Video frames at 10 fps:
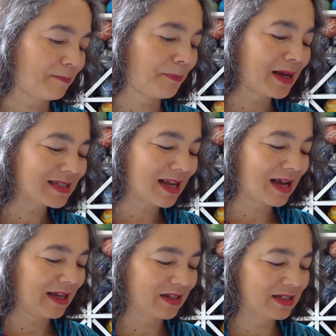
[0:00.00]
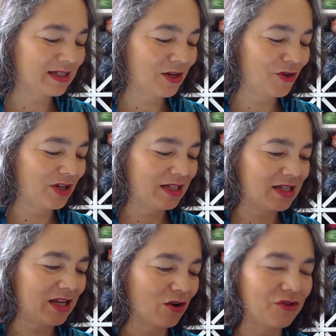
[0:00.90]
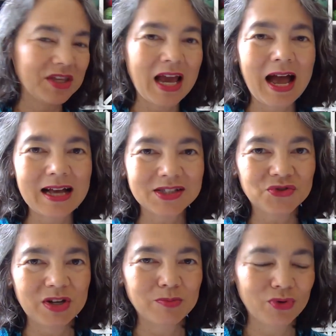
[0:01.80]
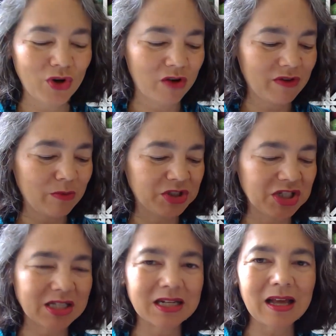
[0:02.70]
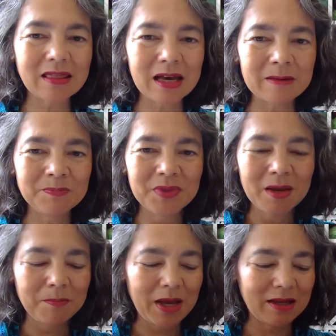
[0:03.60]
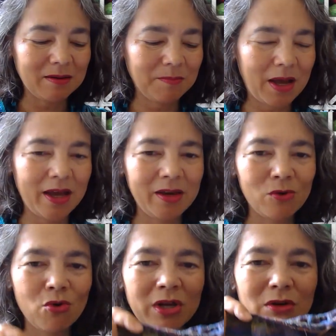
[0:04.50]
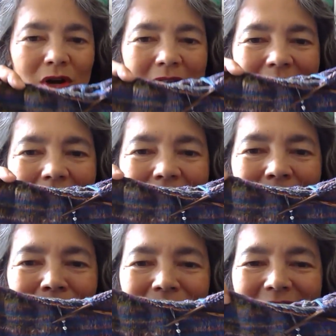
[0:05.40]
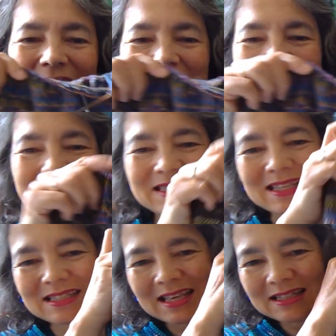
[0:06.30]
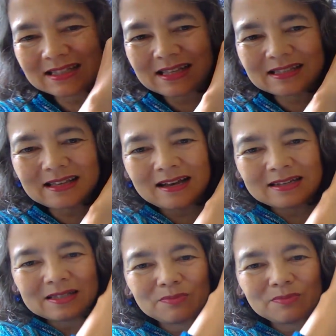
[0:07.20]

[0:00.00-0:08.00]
But I continued knitting on the Heartstring pullover, which is another pattern by Yukiko, and it's this kid's size